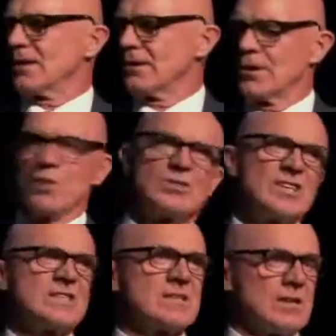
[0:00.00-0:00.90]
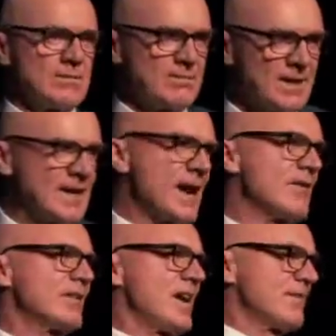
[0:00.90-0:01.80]
Lotus,
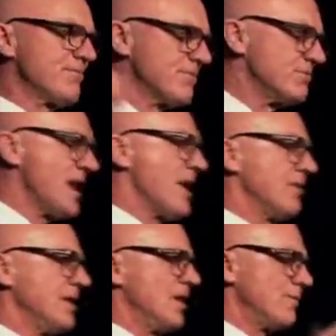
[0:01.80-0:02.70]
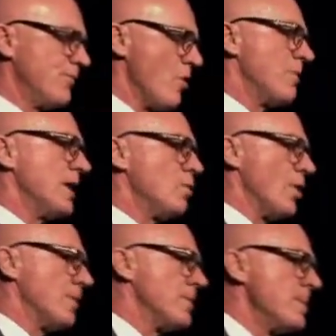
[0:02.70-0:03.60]
McLaren, and Ferrari in Formula
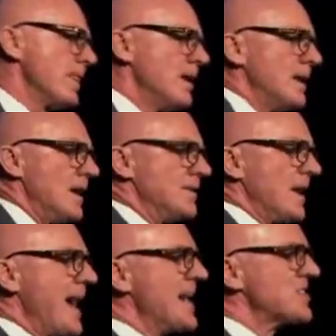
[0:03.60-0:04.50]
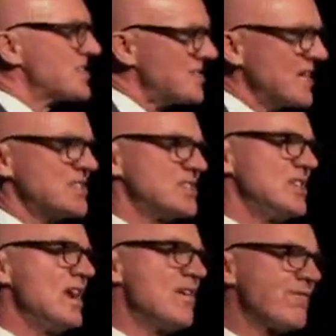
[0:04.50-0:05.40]
One, in the last
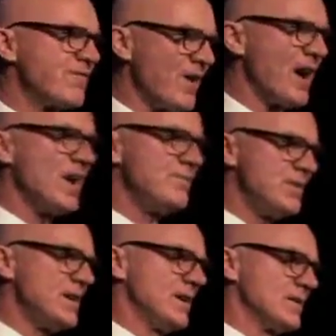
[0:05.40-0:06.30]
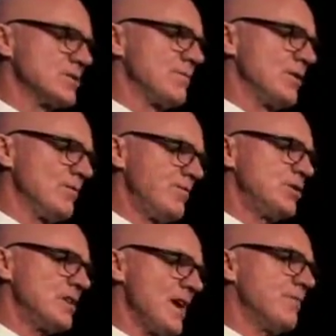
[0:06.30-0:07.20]
65 years of the
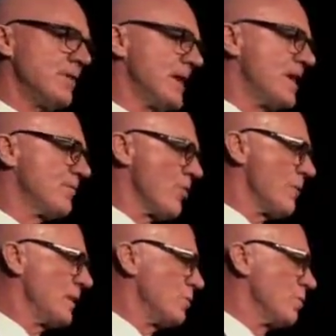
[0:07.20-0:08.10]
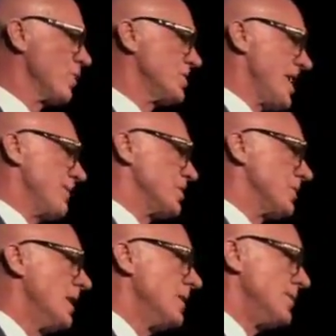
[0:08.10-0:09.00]
official FIA Formula One World
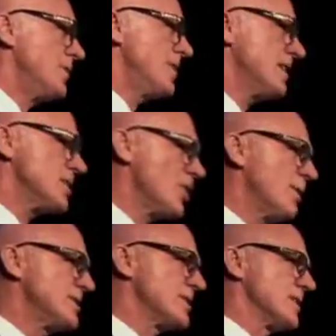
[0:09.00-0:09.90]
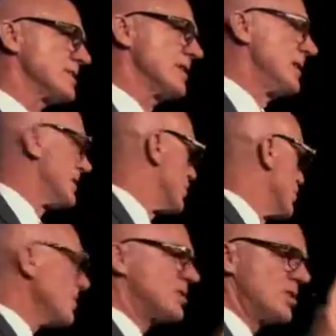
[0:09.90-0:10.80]
Championship, do you think it's a coincidence that
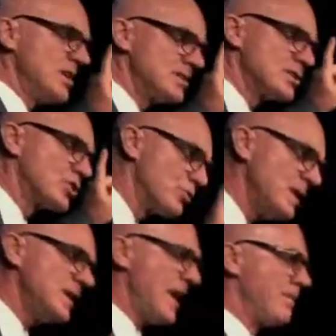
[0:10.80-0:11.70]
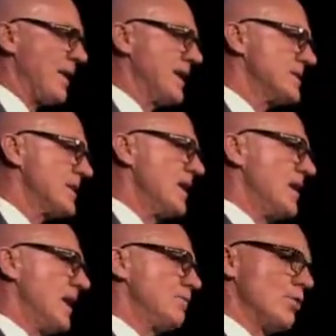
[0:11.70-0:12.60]
just these three nameplates
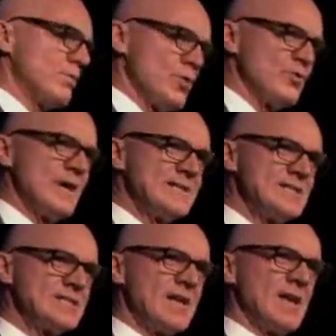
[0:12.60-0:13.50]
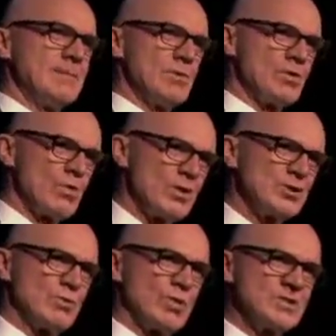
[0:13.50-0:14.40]
have won more races and more
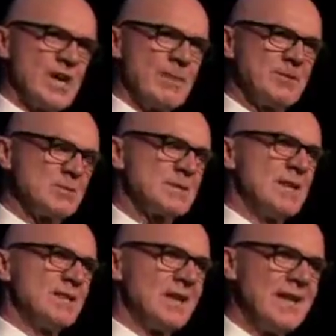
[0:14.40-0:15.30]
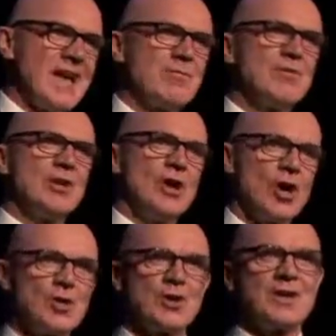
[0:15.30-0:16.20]
world championships than every
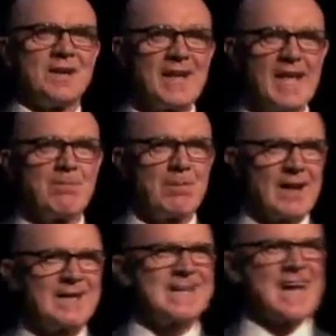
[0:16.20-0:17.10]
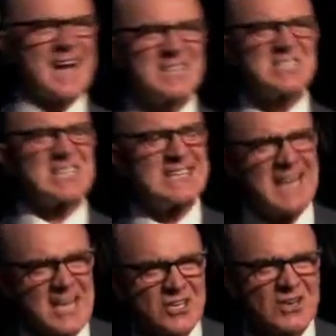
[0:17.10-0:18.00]
other nameplate added
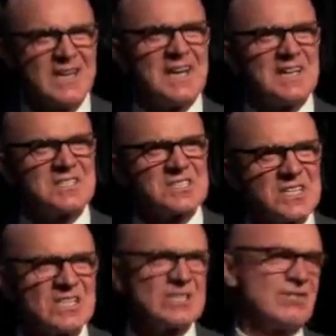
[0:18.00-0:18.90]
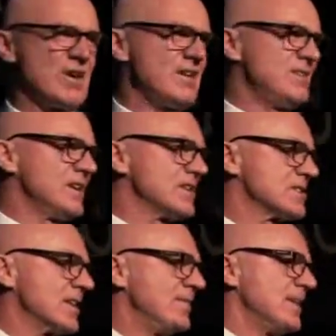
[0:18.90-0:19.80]
together in 65
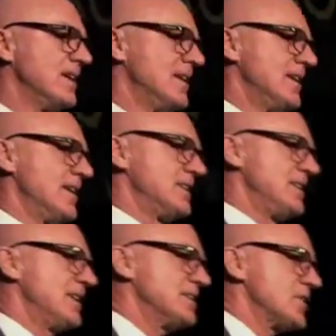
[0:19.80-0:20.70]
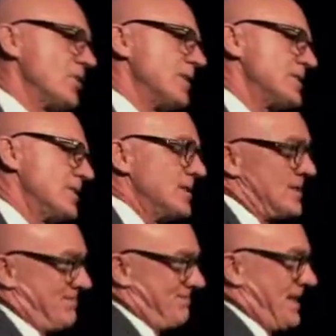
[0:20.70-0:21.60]
years? Do you think it's a
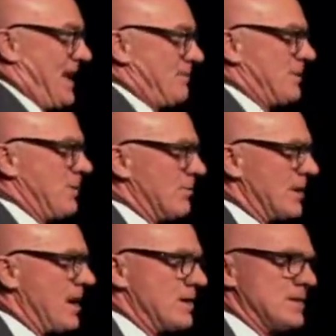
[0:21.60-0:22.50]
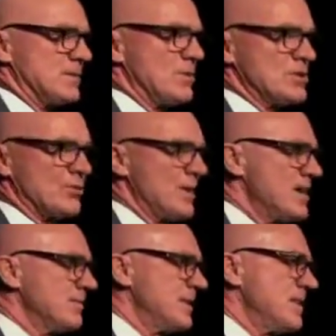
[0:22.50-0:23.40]
coincidence they happen to be regarded as the most
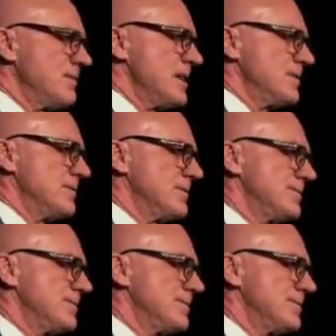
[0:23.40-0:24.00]
creative and innovative?